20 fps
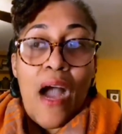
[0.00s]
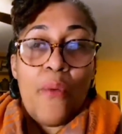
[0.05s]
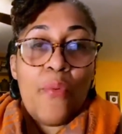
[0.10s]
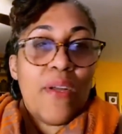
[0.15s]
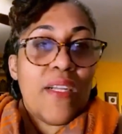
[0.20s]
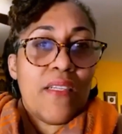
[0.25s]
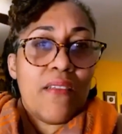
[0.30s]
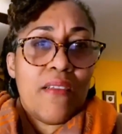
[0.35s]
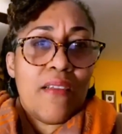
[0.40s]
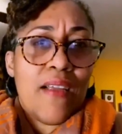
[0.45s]

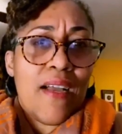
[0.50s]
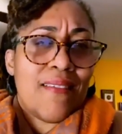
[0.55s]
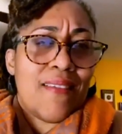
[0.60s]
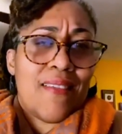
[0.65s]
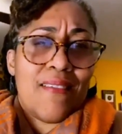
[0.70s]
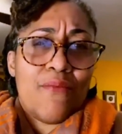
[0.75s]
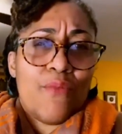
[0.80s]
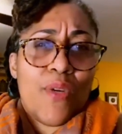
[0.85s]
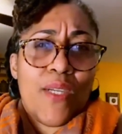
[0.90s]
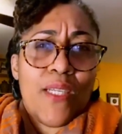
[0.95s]
I
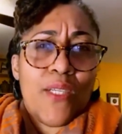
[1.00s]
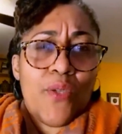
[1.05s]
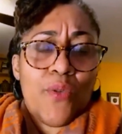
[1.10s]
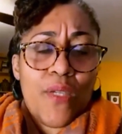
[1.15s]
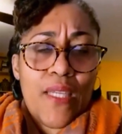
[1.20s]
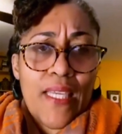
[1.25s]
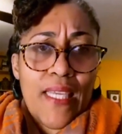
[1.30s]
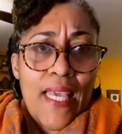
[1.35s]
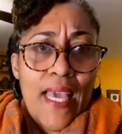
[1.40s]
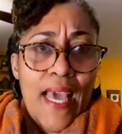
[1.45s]
didn't want to
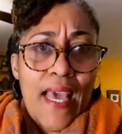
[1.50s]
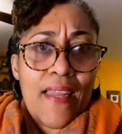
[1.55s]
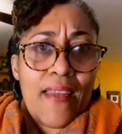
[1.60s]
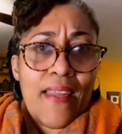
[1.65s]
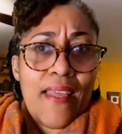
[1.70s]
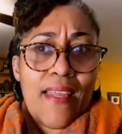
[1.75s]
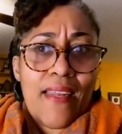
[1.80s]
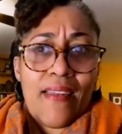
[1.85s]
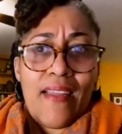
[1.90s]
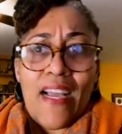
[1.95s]
do it
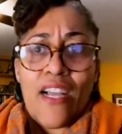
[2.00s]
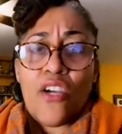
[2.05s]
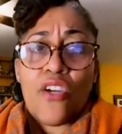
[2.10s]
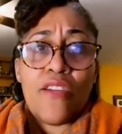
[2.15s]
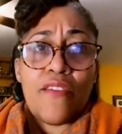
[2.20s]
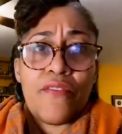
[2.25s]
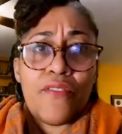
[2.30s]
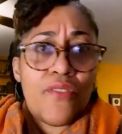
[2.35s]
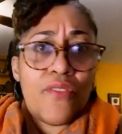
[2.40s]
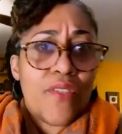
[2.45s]
again, and I
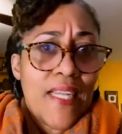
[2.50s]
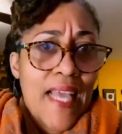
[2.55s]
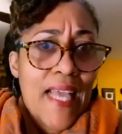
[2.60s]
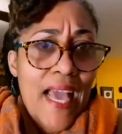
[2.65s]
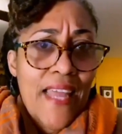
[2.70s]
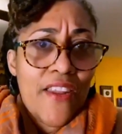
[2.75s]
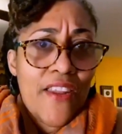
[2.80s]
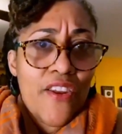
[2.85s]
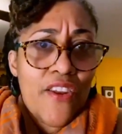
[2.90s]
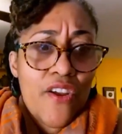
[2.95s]
could have used
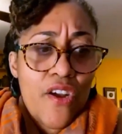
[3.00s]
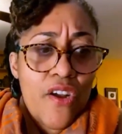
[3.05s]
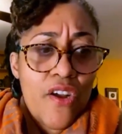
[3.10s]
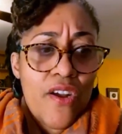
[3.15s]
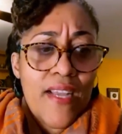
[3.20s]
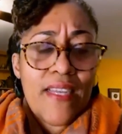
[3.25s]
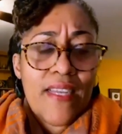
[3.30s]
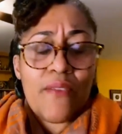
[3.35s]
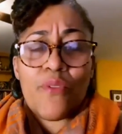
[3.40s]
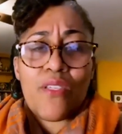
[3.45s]
an
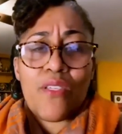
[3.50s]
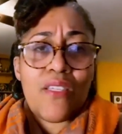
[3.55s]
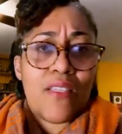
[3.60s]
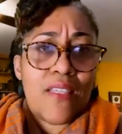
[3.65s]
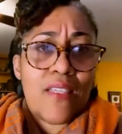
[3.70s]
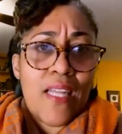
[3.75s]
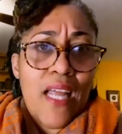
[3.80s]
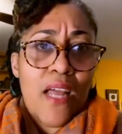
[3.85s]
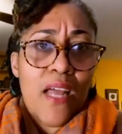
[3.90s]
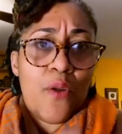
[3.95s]
editor, and it was
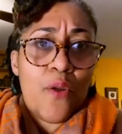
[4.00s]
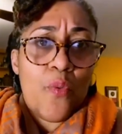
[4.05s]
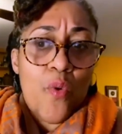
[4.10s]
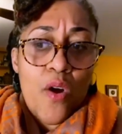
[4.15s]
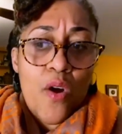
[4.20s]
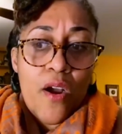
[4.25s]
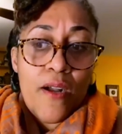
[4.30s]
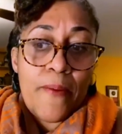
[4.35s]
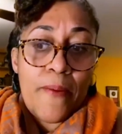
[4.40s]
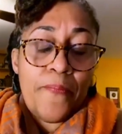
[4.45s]
just a lot of
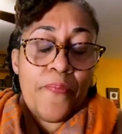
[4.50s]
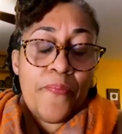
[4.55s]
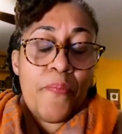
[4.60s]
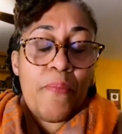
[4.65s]
work.